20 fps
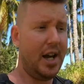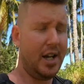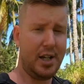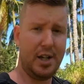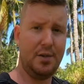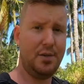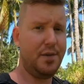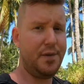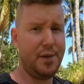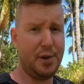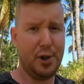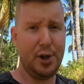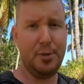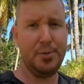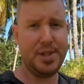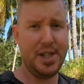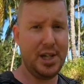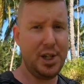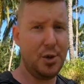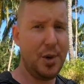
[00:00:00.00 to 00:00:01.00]

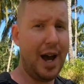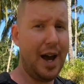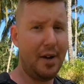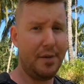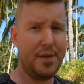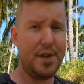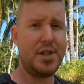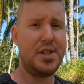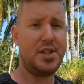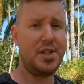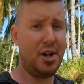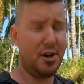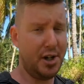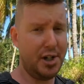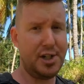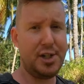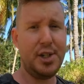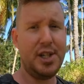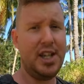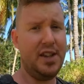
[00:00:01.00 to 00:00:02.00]
confirms that you have
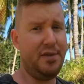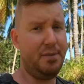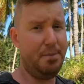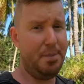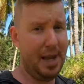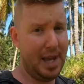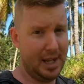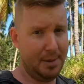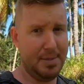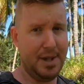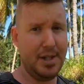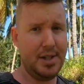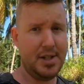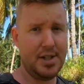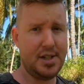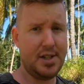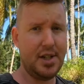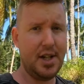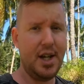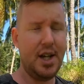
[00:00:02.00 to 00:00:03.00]
started to give
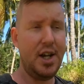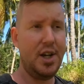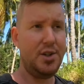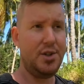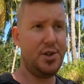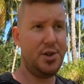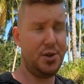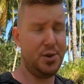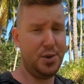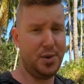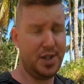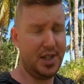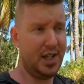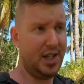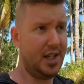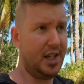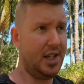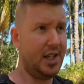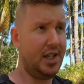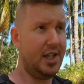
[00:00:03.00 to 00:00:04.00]
payment to
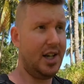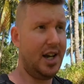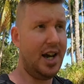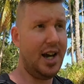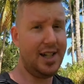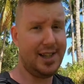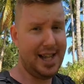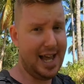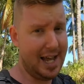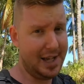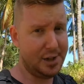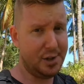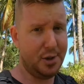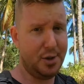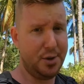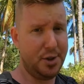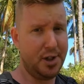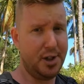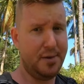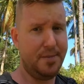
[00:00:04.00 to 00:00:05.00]
the
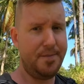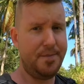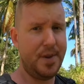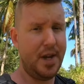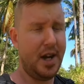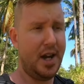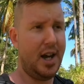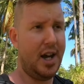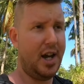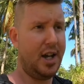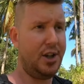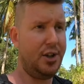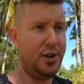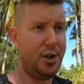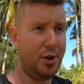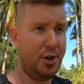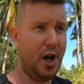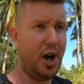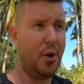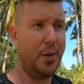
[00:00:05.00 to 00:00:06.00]
landowner. You
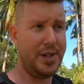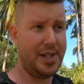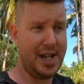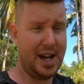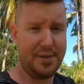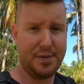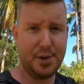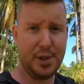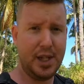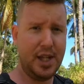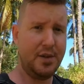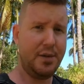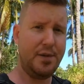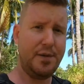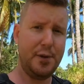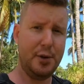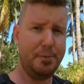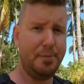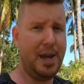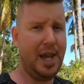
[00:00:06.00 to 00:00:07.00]
don't always have to give
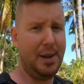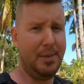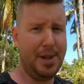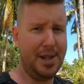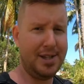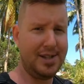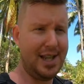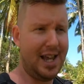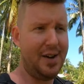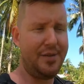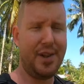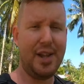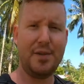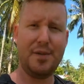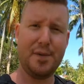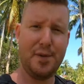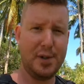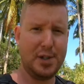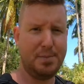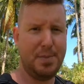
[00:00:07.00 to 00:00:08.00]
full payments. They have like
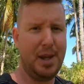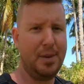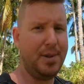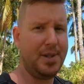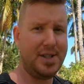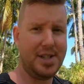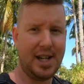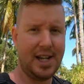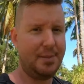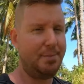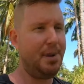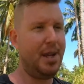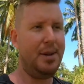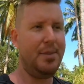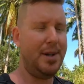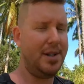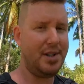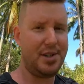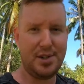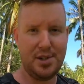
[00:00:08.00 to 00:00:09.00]
first payment, second
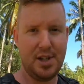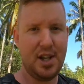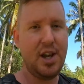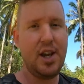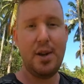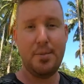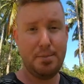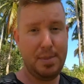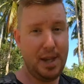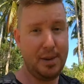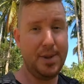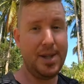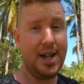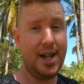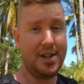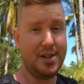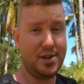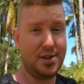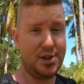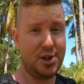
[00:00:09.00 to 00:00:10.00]
payment,
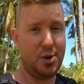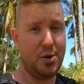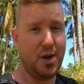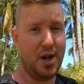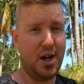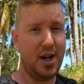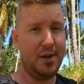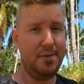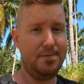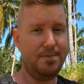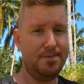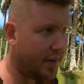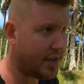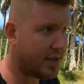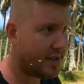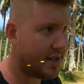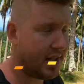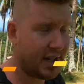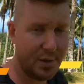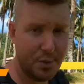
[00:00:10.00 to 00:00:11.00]
and so on. the
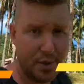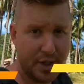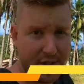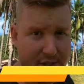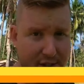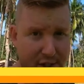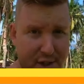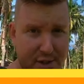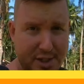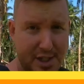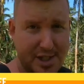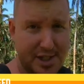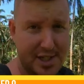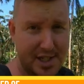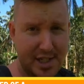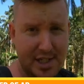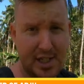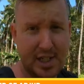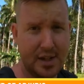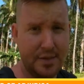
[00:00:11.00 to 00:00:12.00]
second one is called a
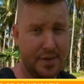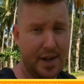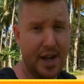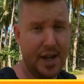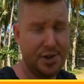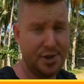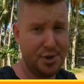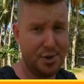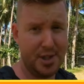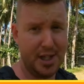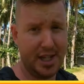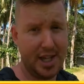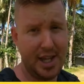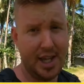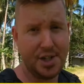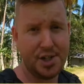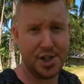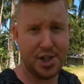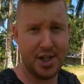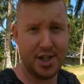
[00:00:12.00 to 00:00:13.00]
deed of
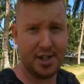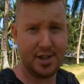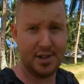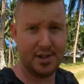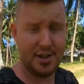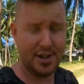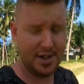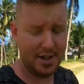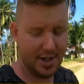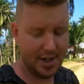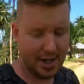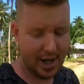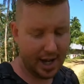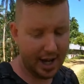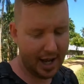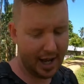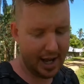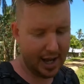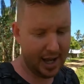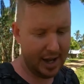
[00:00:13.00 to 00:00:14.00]
adjudication.
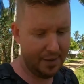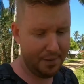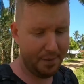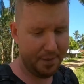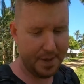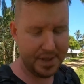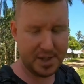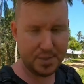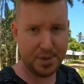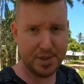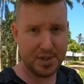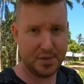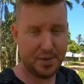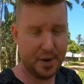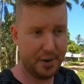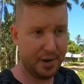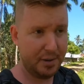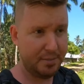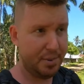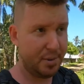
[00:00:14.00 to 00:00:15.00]
This one's
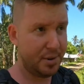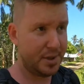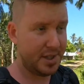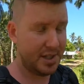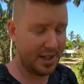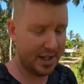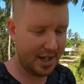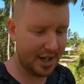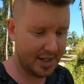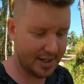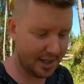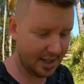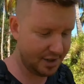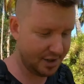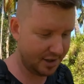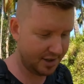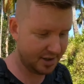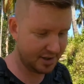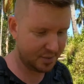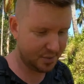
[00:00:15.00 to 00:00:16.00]
very important, guys.
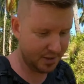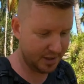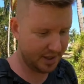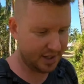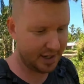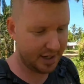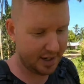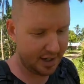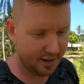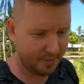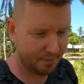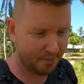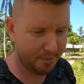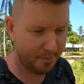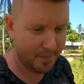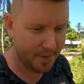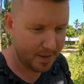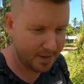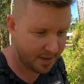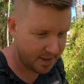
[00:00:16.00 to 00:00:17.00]
Actually, this one
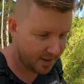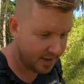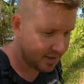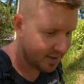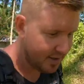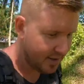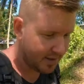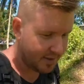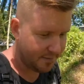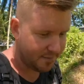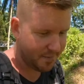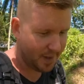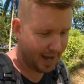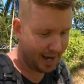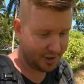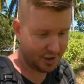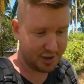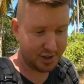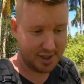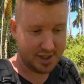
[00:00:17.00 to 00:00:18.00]

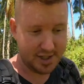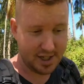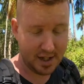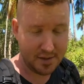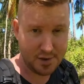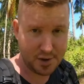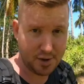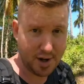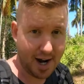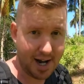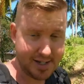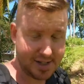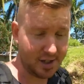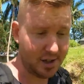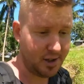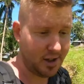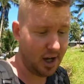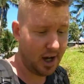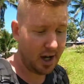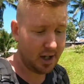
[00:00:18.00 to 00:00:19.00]
actually saves your ass a
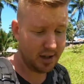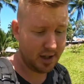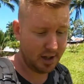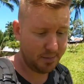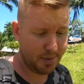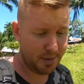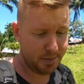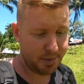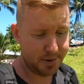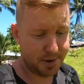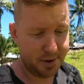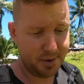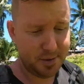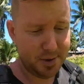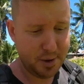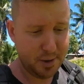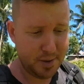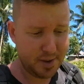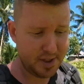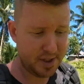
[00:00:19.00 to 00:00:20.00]
lot. A lot of people don't
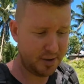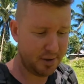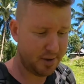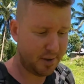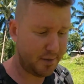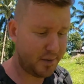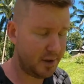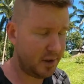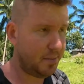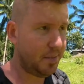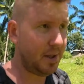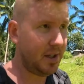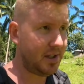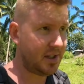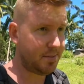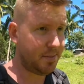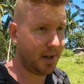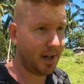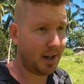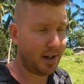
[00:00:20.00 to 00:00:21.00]
know this here in the
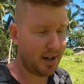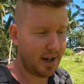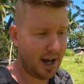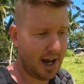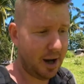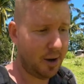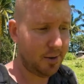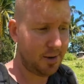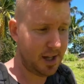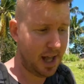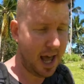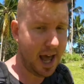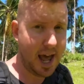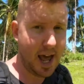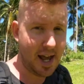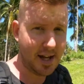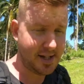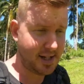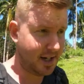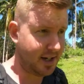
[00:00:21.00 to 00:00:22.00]
Philippines, but how
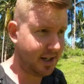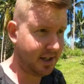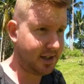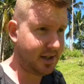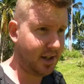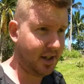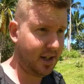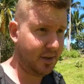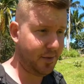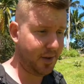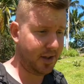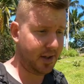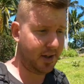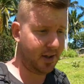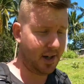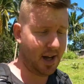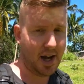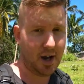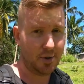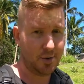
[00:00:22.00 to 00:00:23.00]
land and
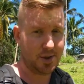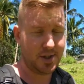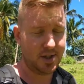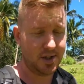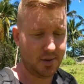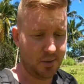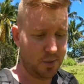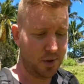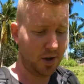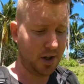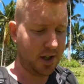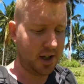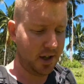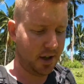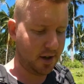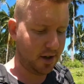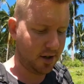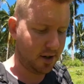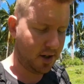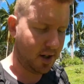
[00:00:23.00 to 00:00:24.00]
even houses work
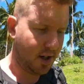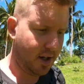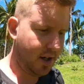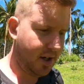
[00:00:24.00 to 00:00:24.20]
here.